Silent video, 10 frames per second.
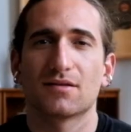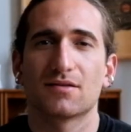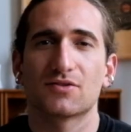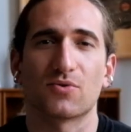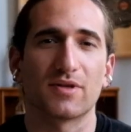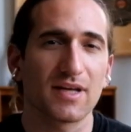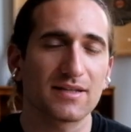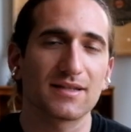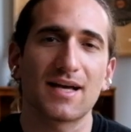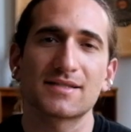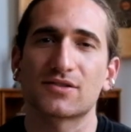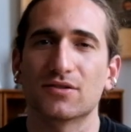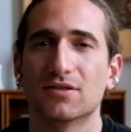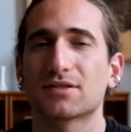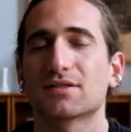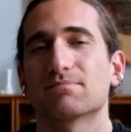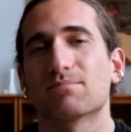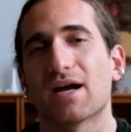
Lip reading: So in that last look, I